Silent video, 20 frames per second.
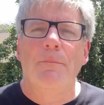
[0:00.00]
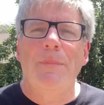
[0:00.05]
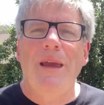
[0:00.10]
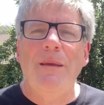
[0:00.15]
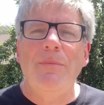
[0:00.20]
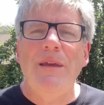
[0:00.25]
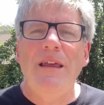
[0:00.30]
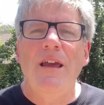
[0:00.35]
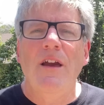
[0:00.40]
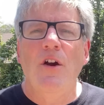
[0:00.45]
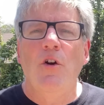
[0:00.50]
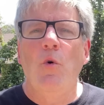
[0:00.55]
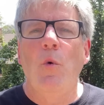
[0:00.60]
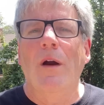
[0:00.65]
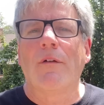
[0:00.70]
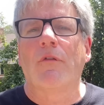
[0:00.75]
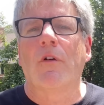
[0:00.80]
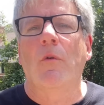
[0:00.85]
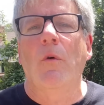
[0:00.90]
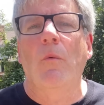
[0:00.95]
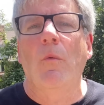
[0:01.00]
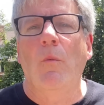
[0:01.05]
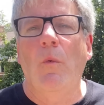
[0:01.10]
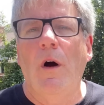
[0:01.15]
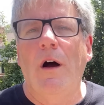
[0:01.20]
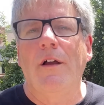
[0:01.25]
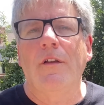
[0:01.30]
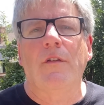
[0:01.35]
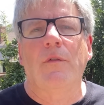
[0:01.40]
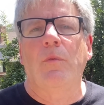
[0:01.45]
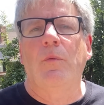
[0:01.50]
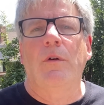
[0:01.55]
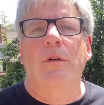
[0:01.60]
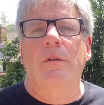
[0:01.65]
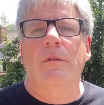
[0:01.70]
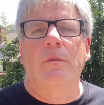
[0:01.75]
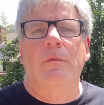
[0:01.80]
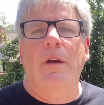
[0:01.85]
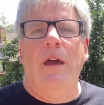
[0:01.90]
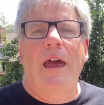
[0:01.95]
Maybe whoever was
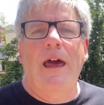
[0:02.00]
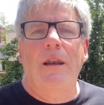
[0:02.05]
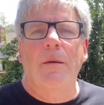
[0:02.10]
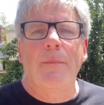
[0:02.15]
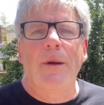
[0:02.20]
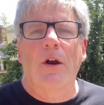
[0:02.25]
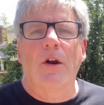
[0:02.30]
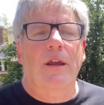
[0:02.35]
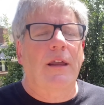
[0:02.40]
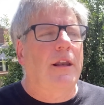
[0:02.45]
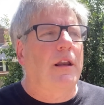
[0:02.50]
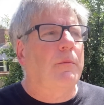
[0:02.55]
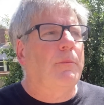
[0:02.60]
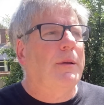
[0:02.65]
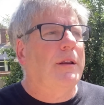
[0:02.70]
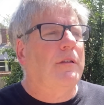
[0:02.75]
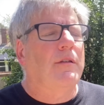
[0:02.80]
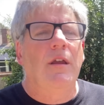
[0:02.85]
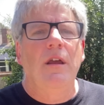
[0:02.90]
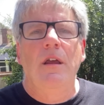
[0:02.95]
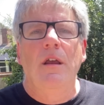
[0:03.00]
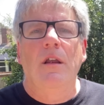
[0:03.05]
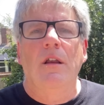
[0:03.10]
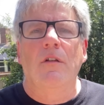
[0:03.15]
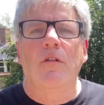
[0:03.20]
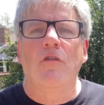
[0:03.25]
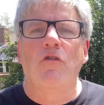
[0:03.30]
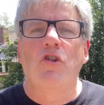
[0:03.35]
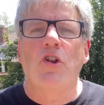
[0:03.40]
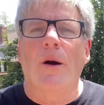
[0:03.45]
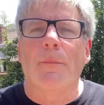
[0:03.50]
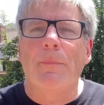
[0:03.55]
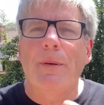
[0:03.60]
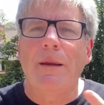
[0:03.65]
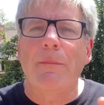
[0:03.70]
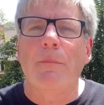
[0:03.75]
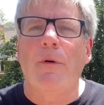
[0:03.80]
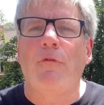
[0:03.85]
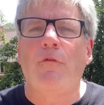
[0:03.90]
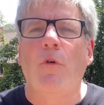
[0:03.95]
at American had been
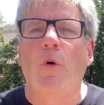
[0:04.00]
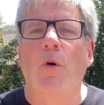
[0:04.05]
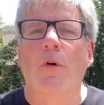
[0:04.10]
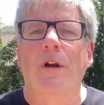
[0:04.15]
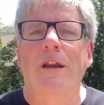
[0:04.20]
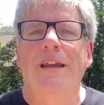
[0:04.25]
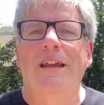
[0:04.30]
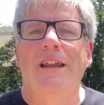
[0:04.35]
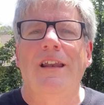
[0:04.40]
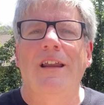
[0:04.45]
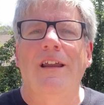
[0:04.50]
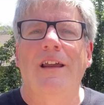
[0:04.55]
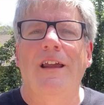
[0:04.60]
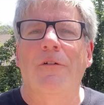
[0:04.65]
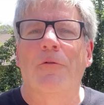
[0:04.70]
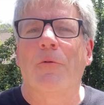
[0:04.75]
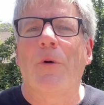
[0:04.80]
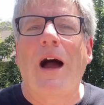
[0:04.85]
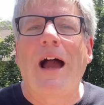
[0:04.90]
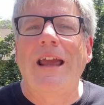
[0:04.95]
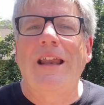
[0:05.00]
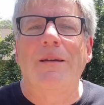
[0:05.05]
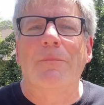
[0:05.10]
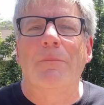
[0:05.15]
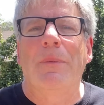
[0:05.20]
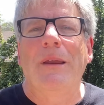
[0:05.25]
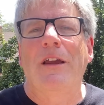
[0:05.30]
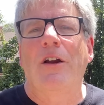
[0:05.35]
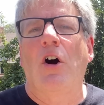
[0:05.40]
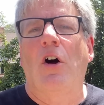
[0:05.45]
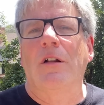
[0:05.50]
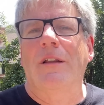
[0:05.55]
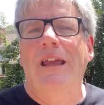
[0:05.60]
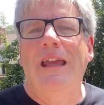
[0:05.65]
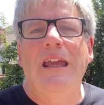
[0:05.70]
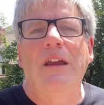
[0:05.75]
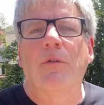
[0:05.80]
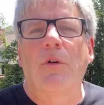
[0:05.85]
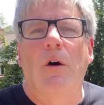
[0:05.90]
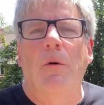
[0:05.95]
jumping before and getting it right and being called a
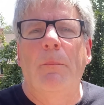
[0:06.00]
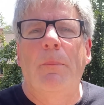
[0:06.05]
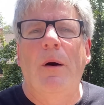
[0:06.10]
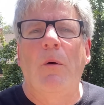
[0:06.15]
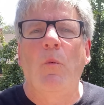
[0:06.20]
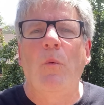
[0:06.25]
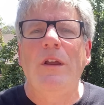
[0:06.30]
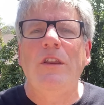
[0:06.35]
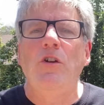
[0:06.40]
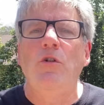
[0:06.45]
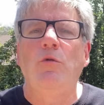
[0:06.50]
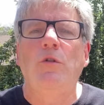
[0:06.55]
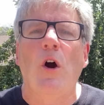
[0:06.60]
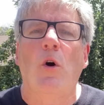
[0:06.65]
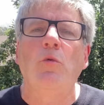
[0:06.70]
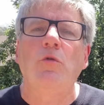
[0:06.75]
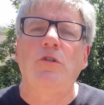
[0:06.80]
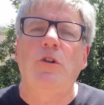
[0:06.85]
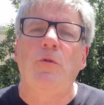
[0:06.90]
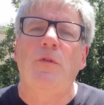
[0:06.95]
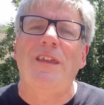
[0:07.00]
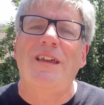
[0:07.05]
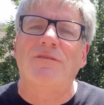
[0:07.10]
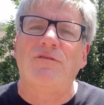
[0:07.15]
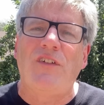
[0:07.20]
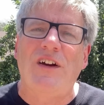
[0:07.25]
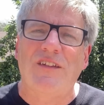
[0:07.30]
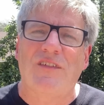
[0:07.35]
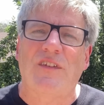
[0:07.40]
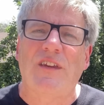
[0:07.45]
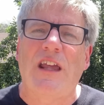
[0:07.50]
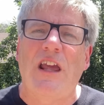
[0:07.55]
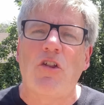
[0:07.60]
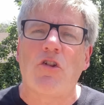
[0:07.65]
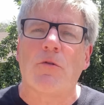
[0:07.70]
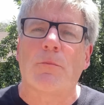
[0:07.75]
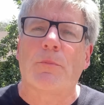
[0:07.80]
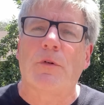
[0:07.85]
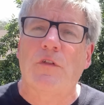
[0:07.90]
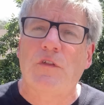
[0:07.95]
hero, but when you don't do the
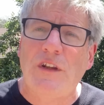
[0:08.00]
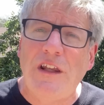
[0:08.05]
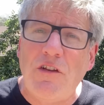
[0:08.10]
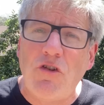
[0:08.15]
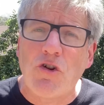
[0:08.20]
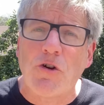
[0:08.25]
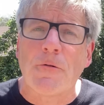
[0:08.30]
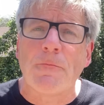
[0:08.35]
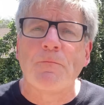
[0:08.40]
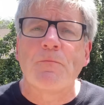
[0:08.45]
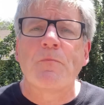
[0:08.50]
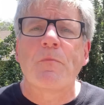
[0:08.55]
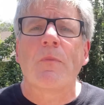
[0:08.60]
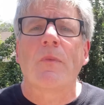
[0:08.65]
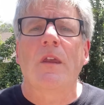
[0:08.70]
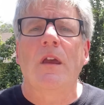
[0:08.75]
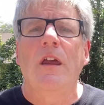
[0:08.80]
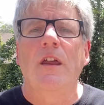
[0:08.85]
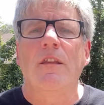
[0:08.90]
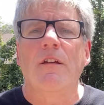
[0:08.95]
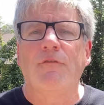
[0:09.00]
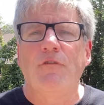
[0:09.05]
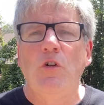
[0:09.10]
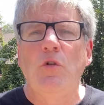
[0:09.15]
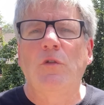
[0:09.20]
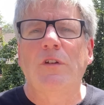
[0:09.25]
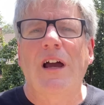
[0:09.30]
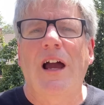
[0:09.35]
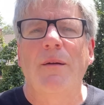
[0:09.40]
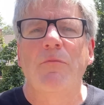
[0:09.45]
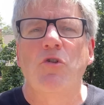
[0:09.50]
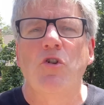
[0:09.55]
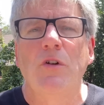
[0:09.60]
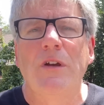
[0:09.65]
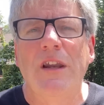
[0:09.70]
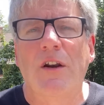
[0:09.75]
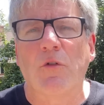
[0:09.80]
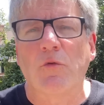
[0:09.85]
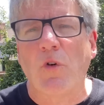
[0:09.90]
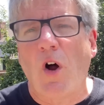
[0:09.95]
investigation procedure, and the few times you
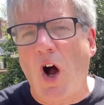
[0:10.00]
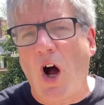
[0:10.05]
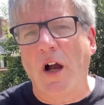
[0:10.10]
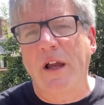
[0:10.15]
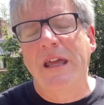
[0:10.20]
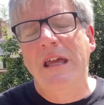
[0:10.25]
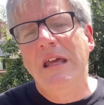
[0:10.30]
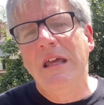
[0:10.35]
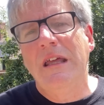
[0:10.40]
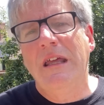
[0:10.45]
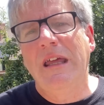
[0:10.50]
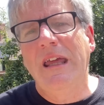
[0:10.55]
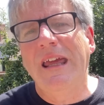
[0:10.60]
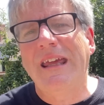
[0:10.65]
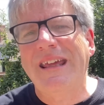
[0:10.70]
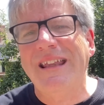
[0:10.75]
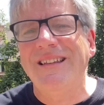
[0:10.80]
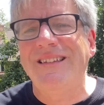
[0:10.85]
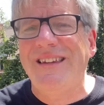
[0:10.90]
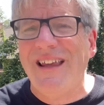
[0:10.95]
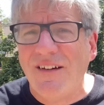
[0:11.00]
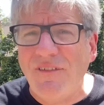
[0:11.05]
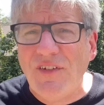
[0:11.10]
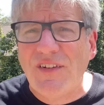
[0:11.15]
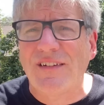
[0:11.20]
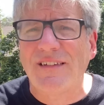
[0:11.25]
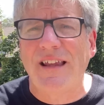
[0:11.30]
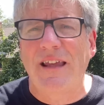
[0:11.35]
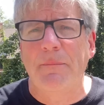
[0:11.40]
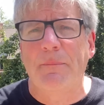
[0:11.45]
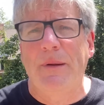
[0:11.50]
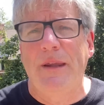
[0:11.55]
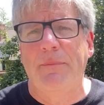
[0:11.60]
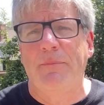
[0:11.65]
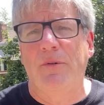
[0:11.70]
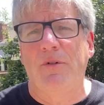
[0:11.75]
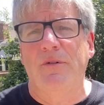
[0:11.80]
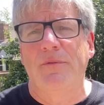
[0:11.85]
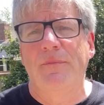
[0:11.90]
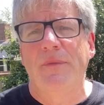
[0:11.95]
get it wrong, it can devastate
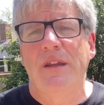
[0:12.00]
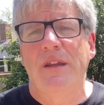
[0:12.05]
people.